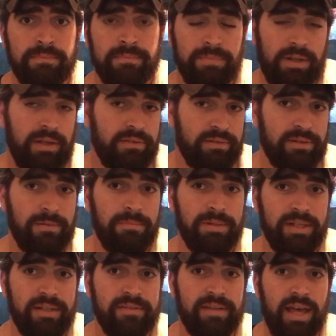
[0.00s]
because it could be
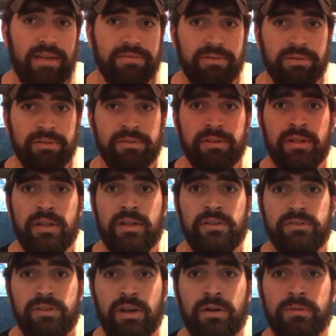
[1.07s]
disastrous.
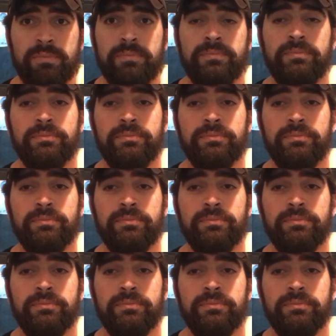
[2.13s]
So